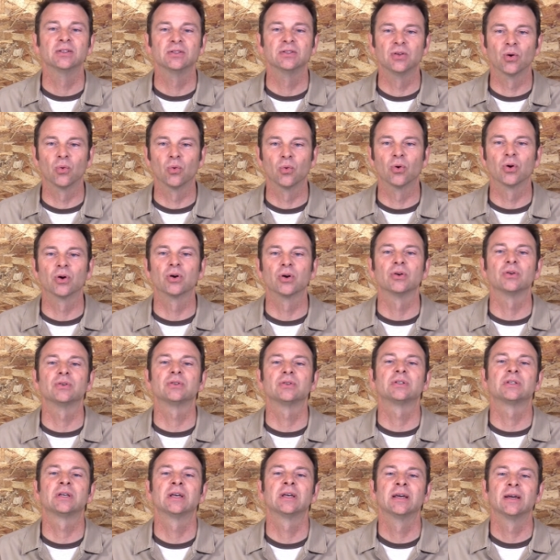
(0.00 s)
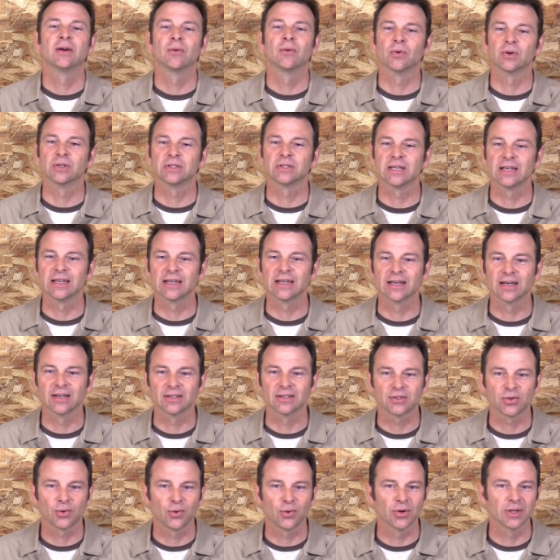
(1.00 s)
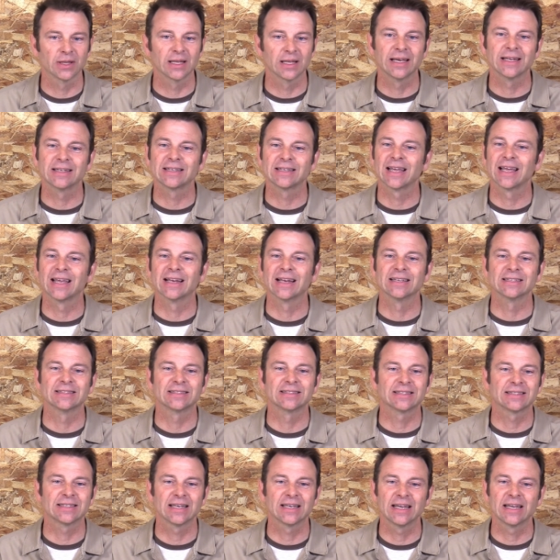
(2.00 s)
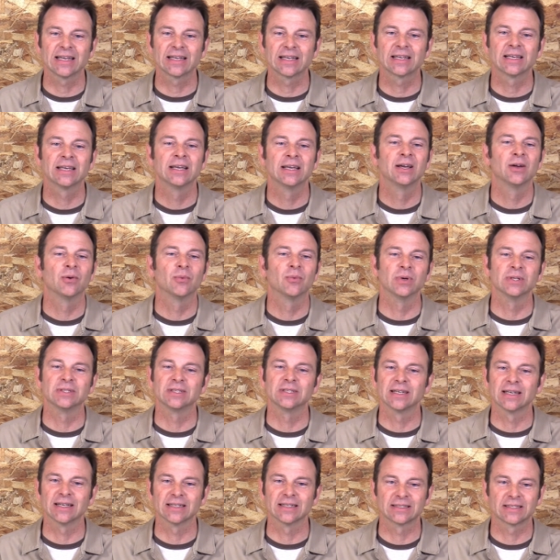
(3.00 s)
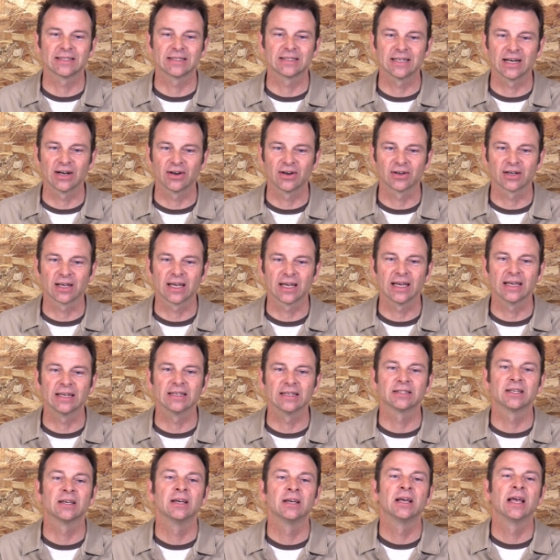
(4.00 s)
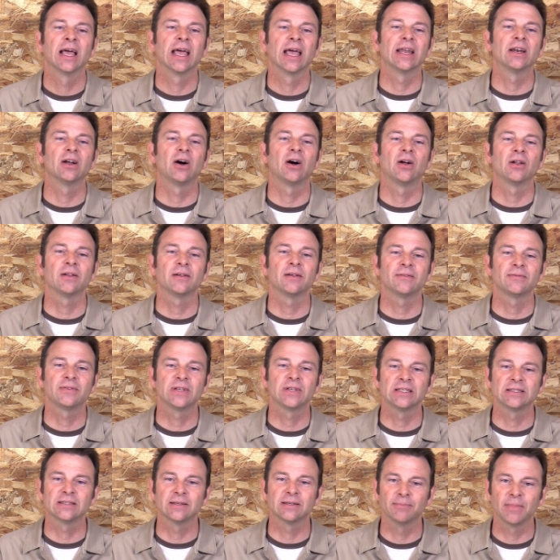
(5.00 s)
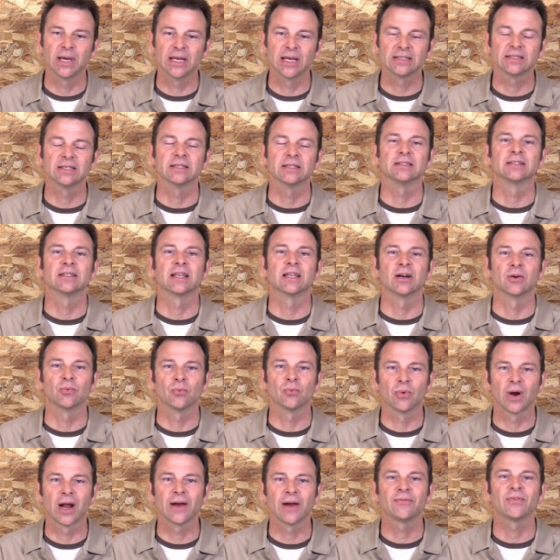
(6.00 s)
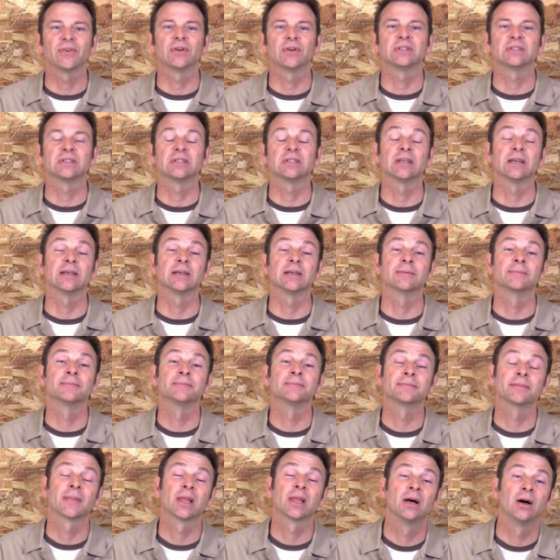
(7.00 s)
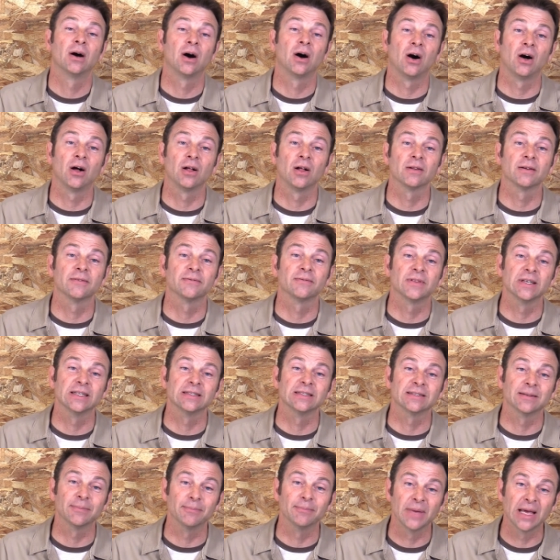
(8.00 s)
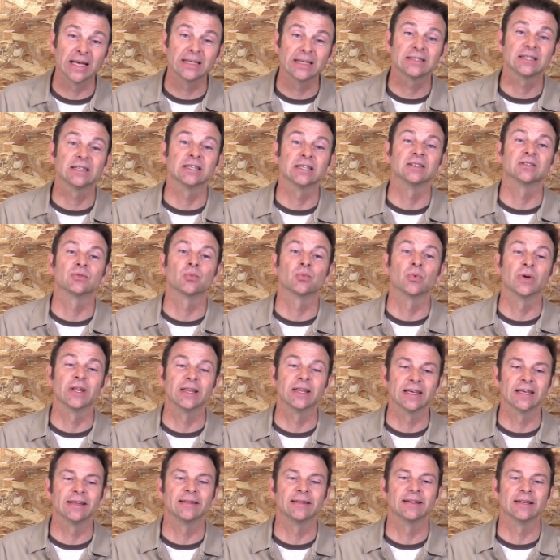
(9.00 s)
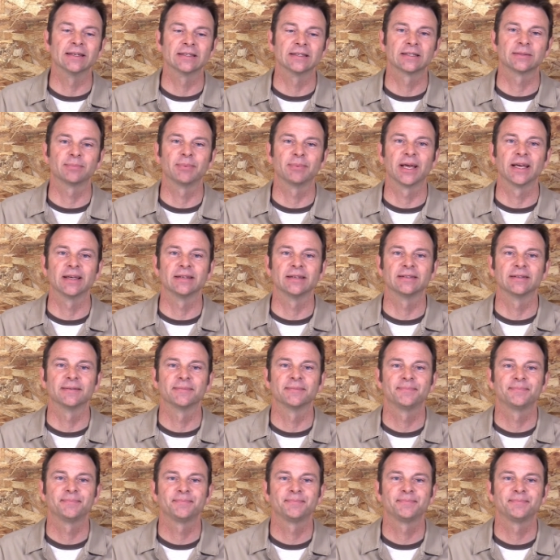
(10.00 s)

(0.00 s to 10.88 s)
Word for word: doors, we're seeing a toilet and a sink, we see a staircase, and all of these dimensions that are referencing all of these dimensions within this space.